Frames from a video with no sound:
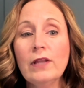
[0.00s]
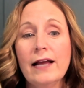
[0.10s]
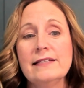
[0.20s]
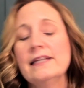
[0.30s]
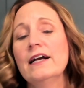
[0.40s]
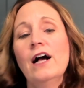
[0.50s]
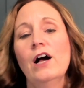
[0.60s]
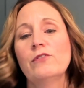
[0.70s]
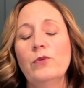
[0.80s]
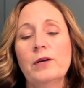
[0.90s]
idea
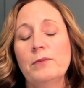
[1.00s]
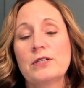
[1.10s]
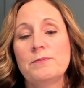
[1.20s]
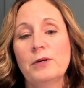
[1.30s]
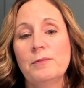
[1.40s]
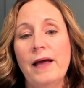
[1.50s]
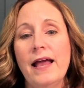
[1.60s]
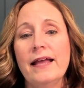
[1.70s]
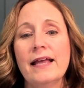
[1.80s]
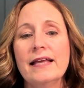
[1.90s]
of QuickBooks Bill
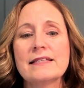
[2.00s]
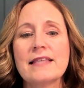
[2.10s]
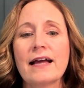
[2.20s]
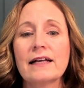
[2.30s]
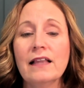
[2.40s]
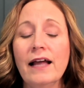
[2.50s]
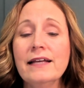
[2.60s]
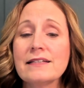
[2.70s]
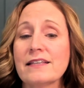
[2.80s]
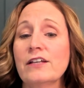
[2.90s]
Pay is that
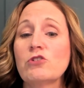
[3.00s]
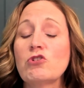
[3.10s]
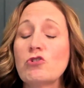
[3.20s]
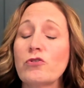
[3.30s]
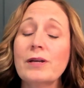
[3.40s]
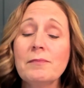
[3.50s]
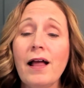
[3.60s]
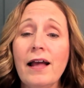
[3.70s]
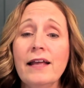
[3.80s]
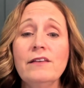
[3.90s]
clients can
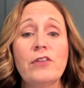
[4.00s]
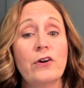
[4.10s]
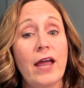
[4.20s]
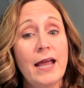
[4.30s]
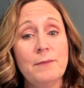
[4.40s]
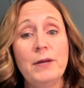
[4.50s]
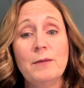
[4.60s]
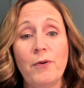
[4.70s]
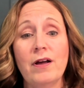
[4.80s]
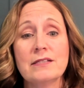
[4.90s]
streamline their A P
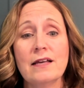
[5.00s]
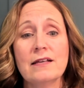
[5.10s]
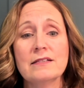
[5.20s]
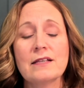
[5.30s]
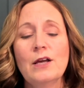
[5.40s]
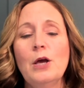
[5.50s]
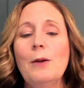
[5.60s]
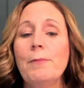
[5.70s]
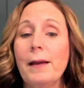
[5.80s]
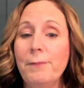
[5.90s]
process
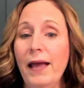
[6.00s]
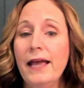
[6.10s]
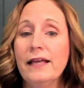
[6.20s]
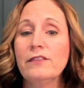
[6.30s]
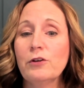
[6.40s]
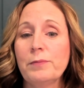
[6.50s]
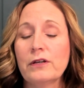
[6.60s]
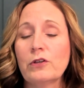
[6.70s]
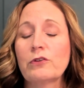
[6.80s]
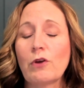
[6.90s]
by paying their
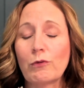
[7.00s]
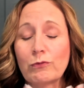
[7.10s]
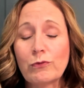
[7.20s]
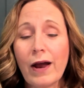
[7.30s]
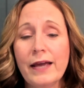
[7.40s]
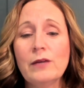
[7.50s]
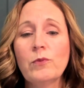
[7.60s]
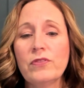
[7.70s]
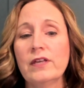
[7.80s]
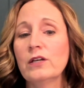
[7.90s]
bills right
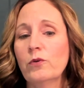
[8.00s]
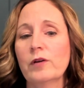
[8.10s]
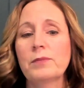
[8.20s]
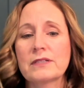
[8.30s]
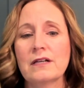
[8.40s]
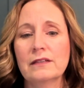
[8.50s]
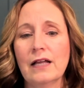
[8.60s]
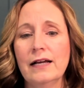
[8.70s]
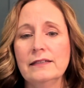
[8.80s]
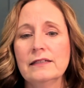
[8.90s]
within QuickBooks
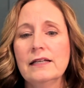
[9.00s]
Online.